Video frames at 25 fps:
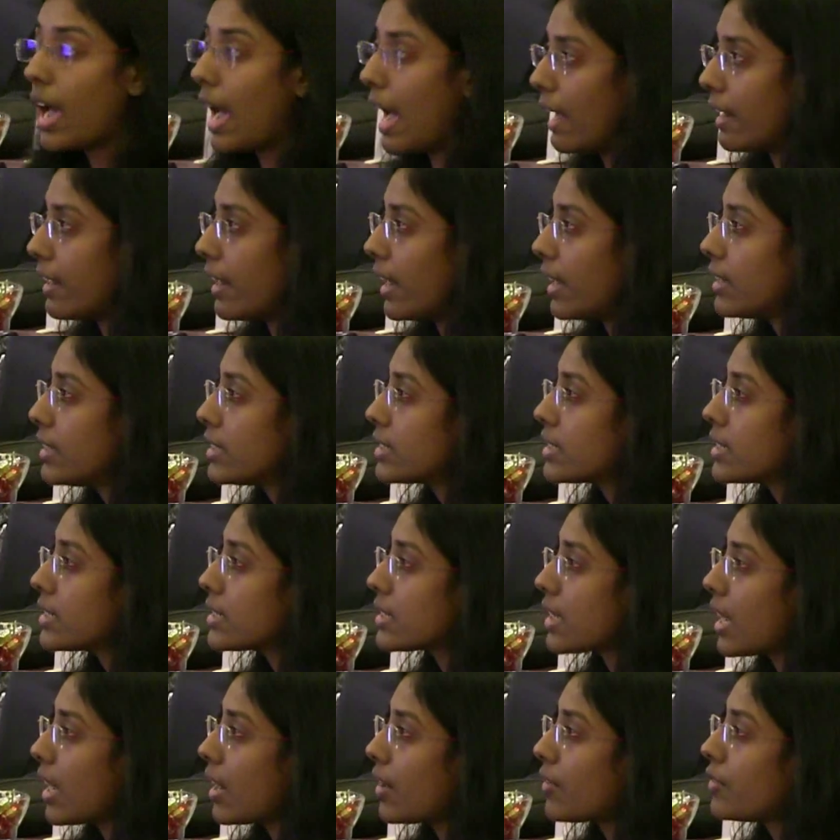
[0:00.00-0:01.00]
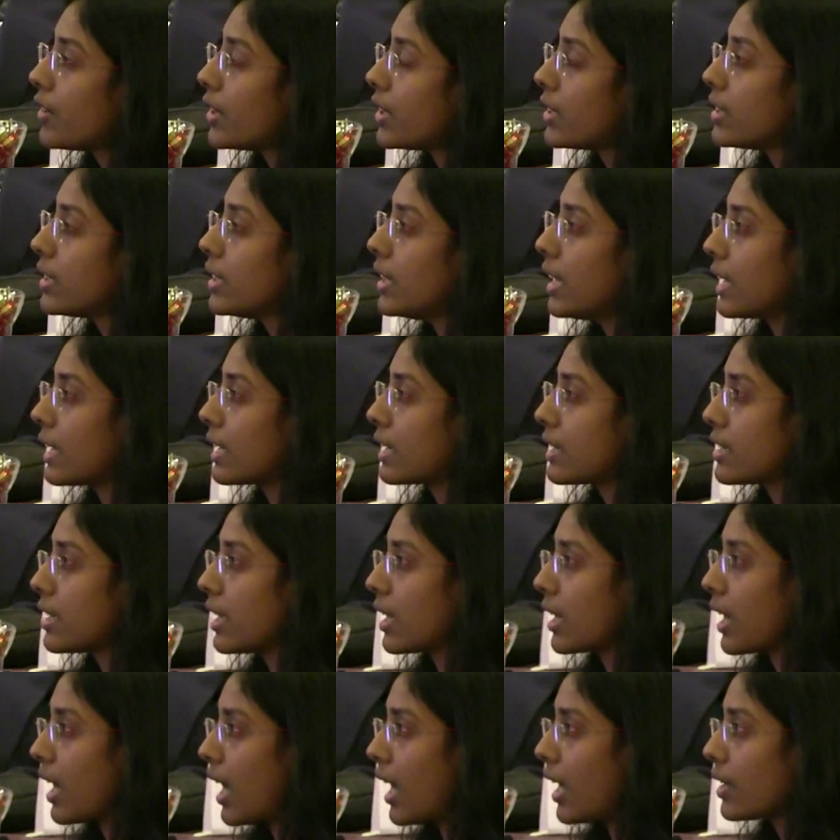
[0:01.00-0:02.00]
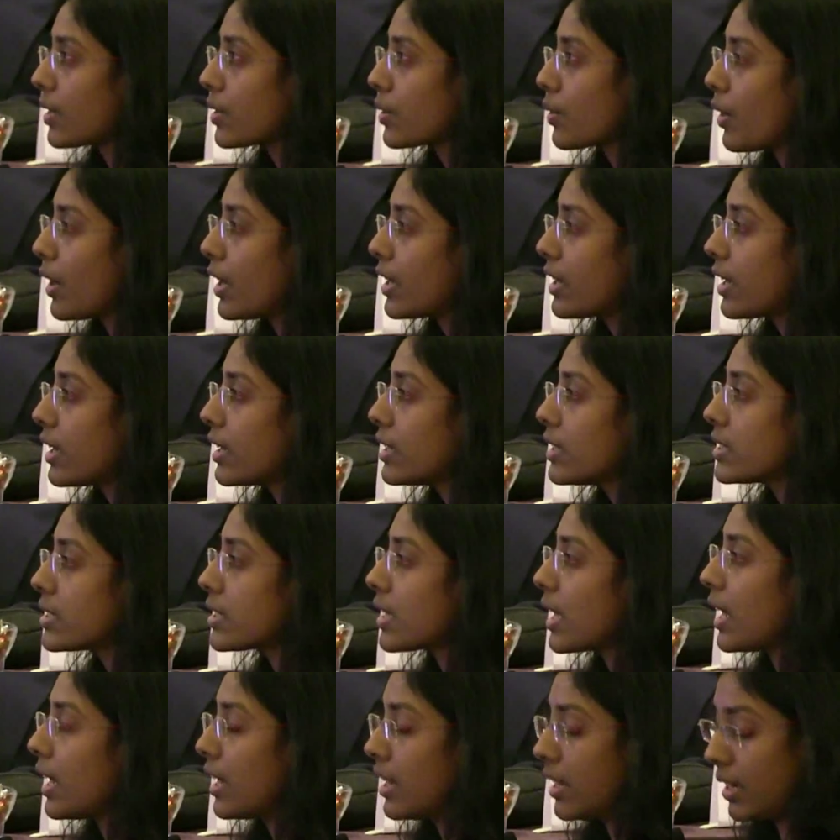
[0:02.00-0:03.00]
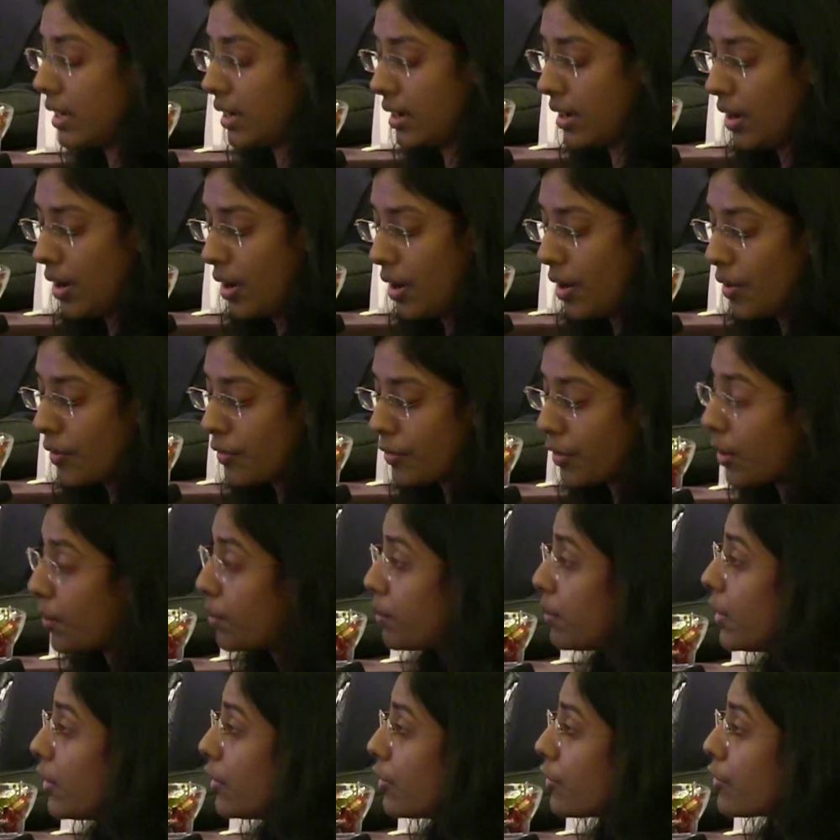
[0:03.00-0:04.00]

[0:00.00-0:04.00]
analysis, I have done like chi-square test, and from